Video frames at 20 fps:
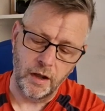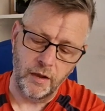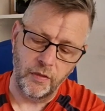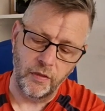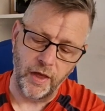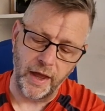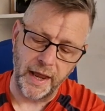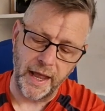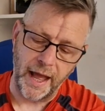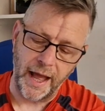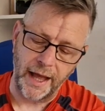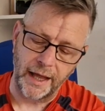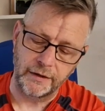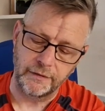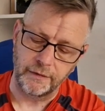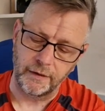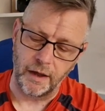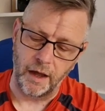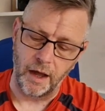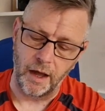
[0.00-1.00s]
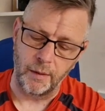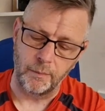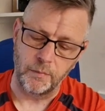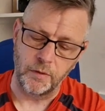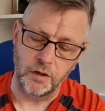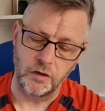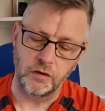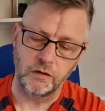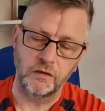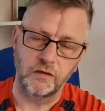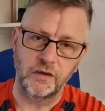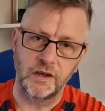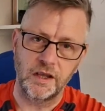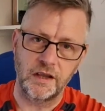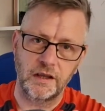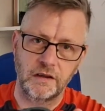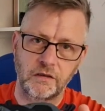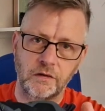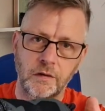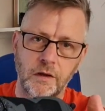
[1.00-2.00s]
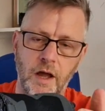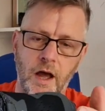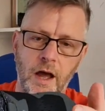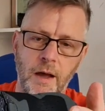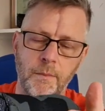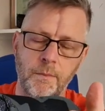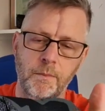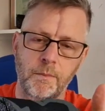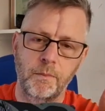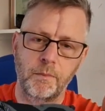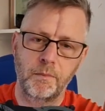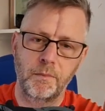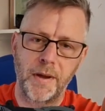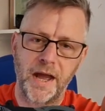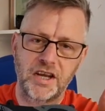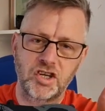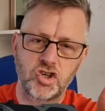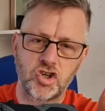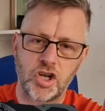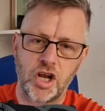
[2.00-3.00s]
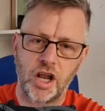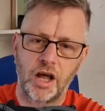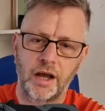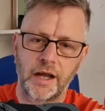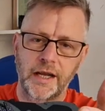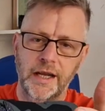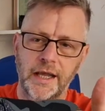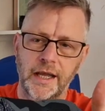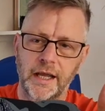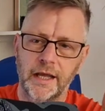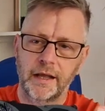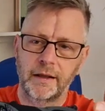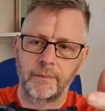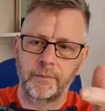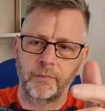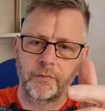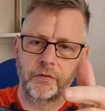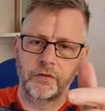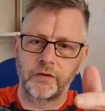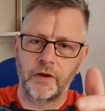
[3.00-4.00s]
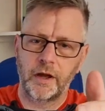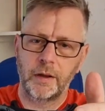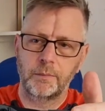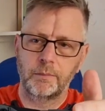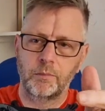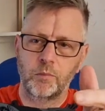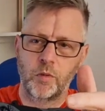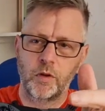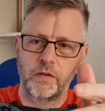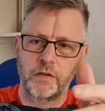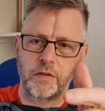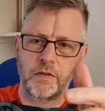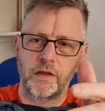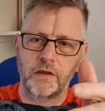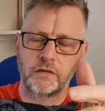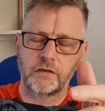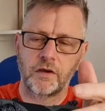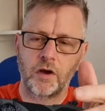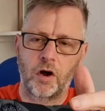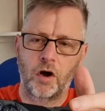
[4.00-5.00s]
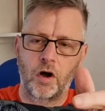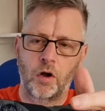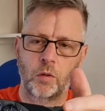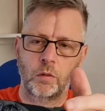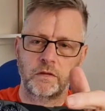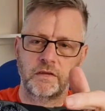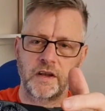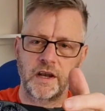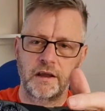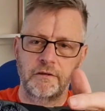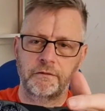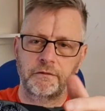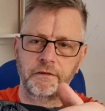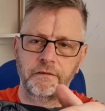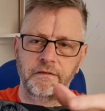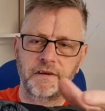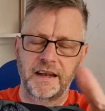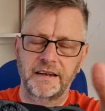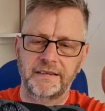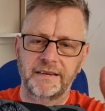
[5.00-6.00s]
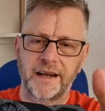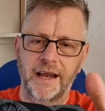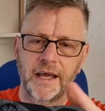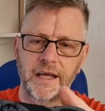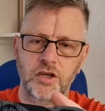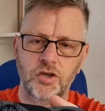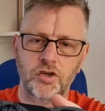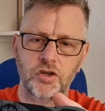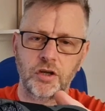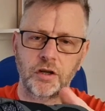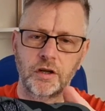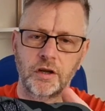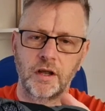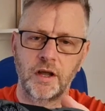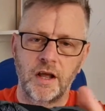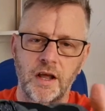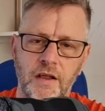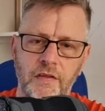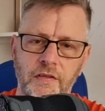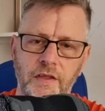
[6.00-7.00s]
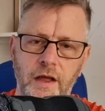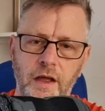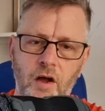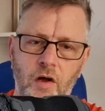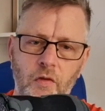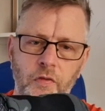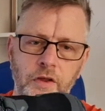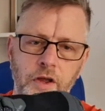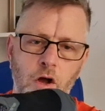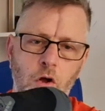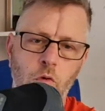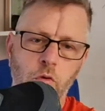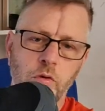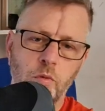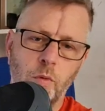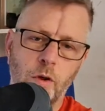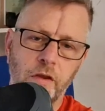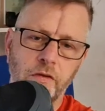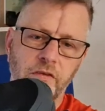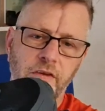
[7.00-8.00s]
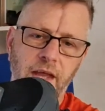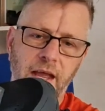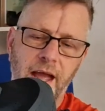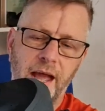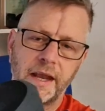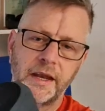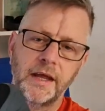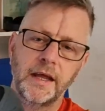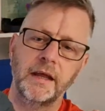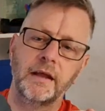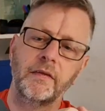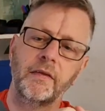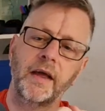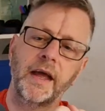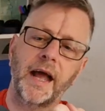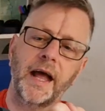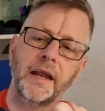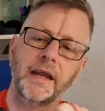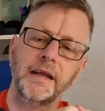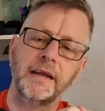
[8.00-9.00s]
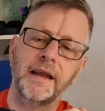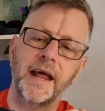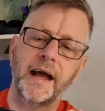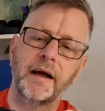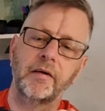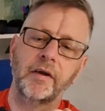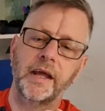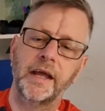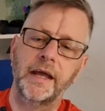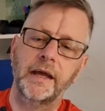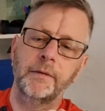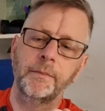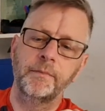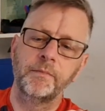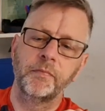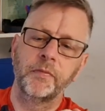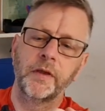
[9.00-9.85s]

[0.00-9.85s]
they had you can see this mesh lining type that's got holes in it for ventilation. That on the older ones they had it down here.